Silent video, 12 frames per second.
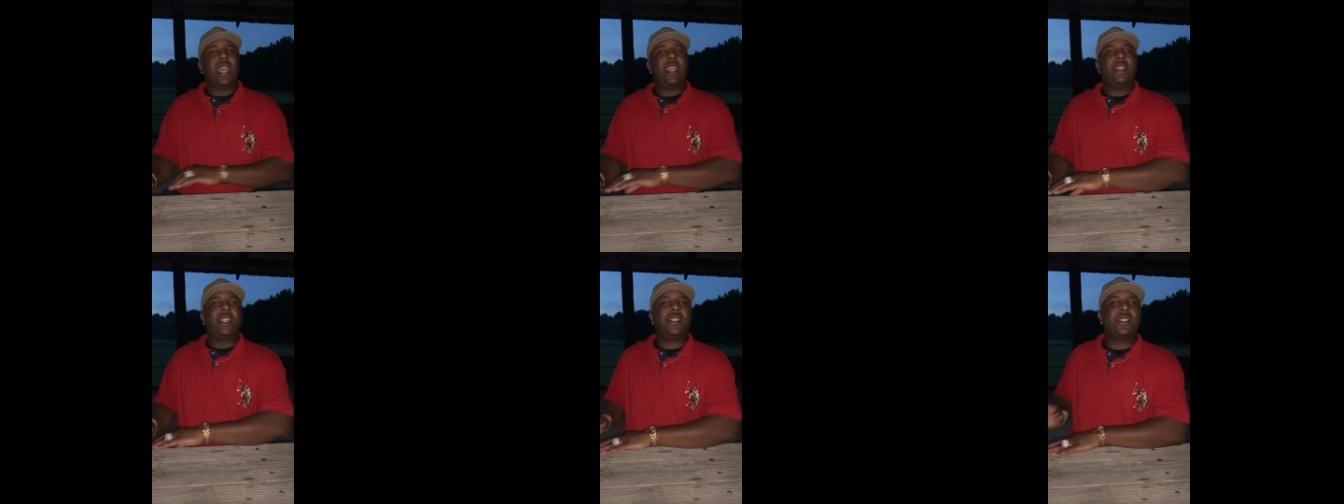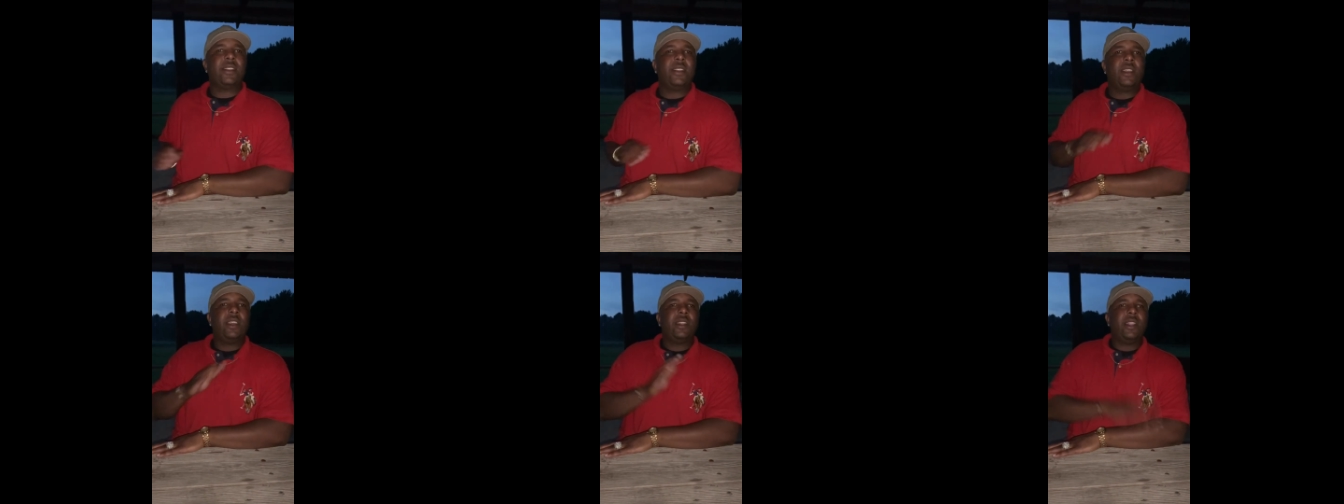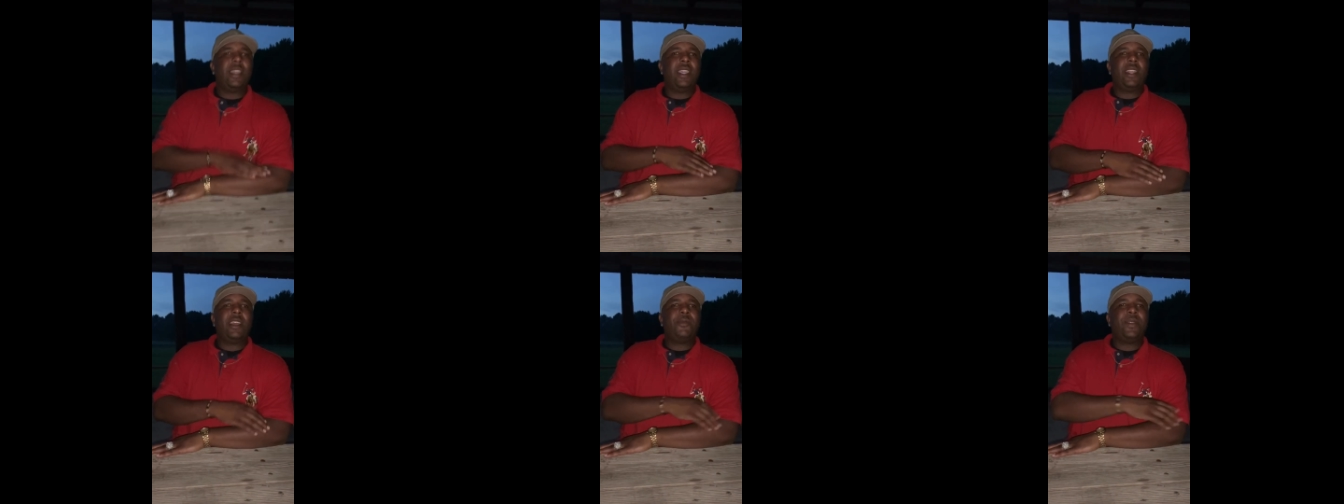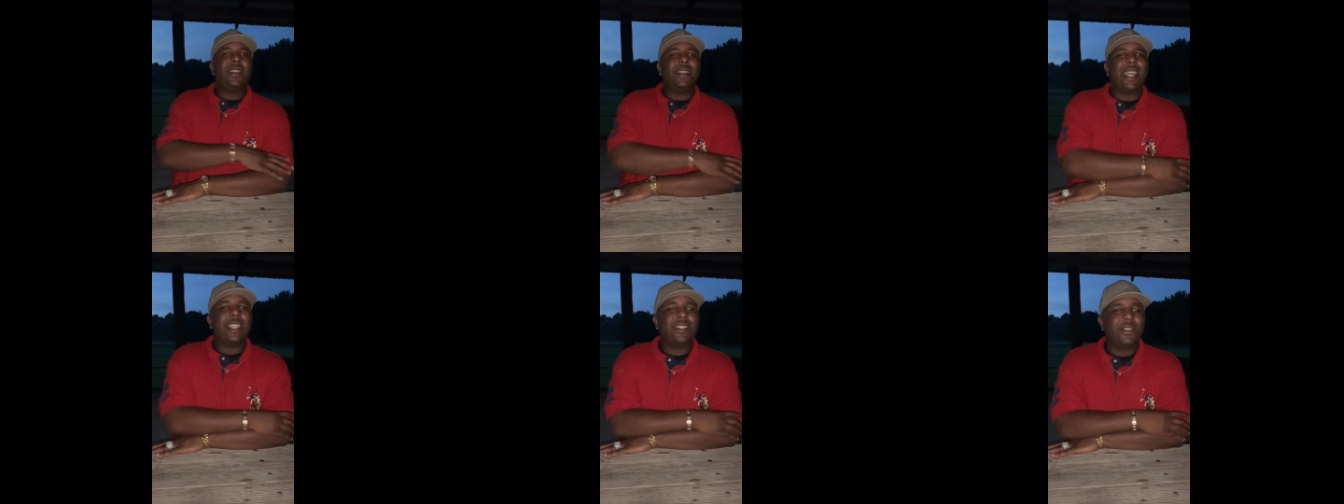Hey, listen, the NFB,
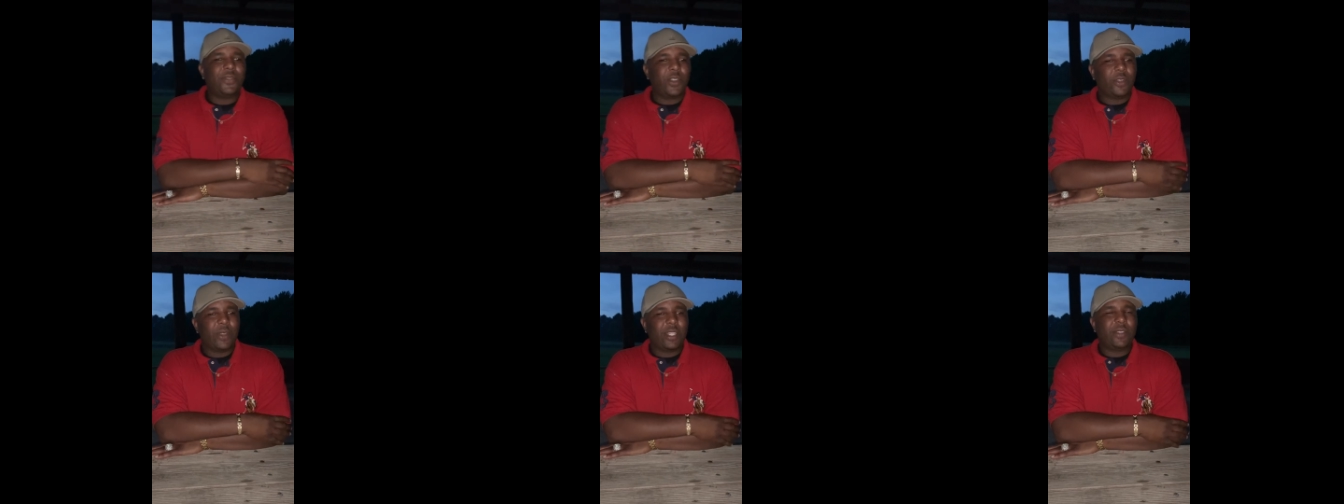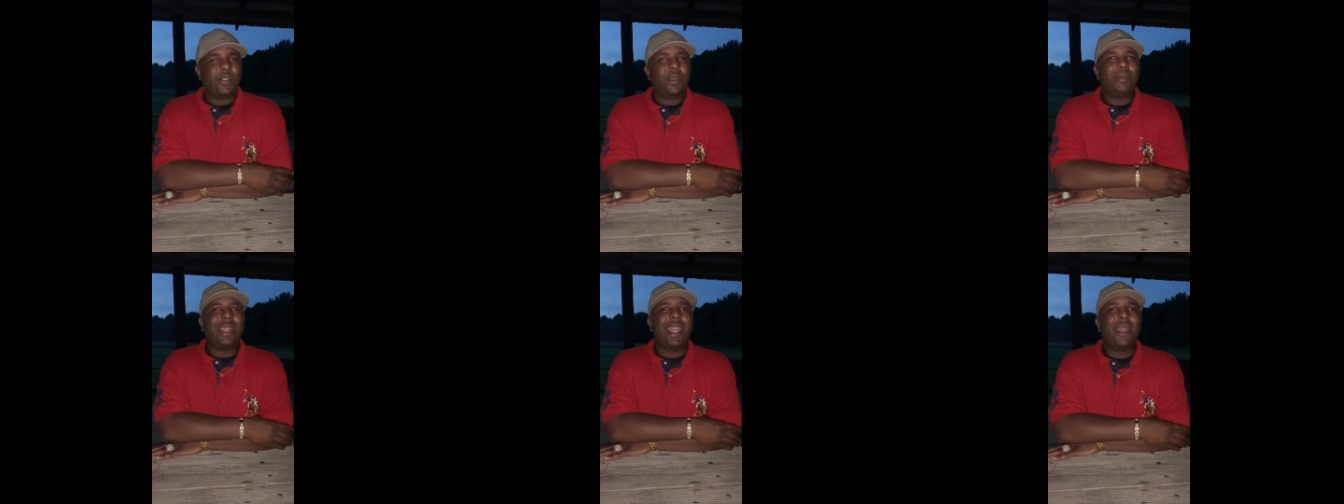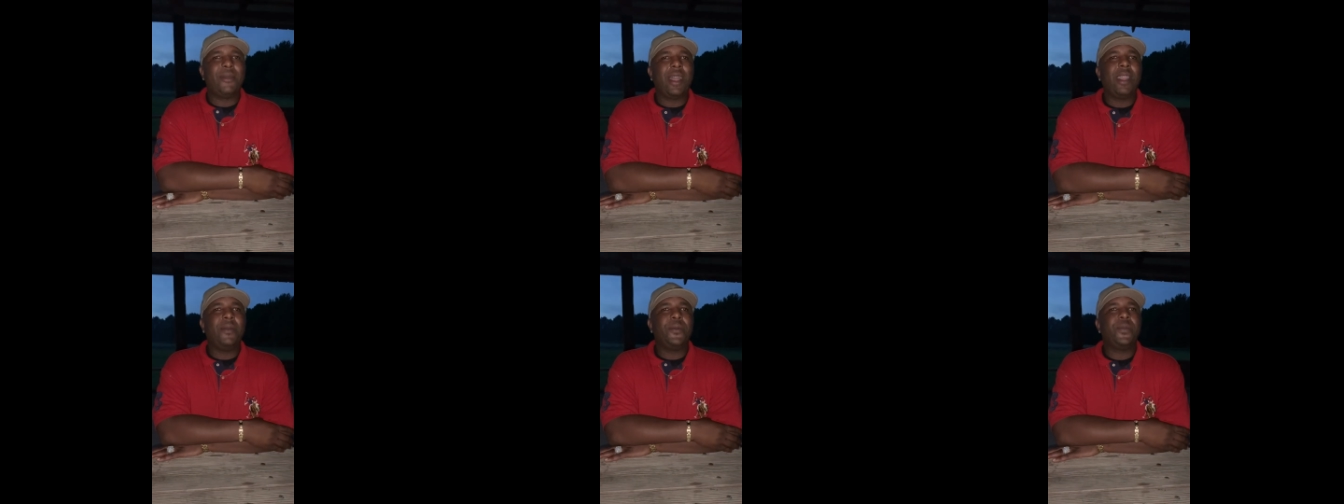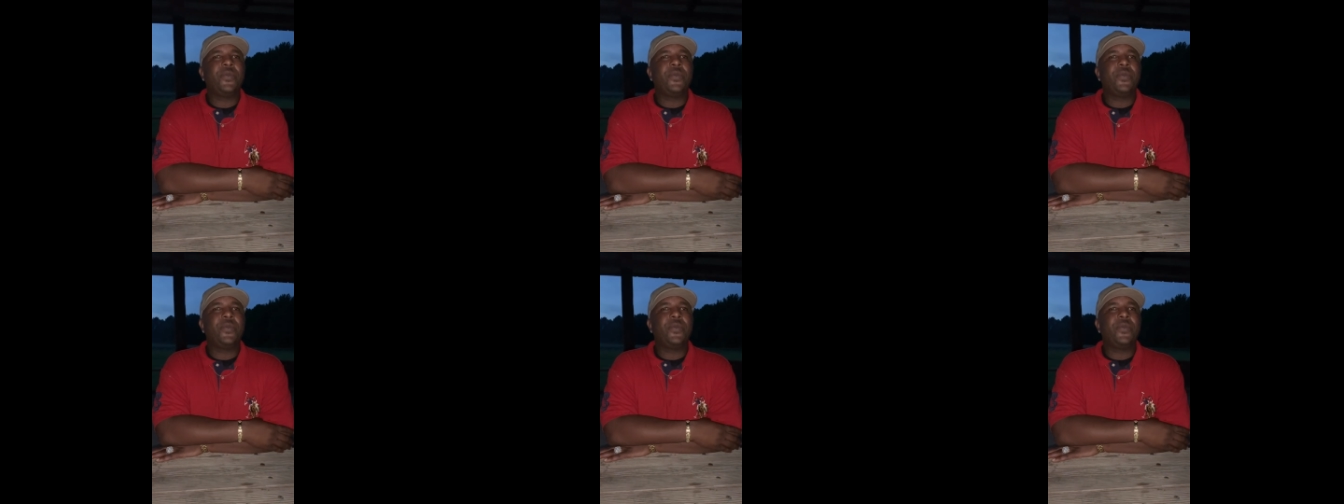National Federation for the Blind, right?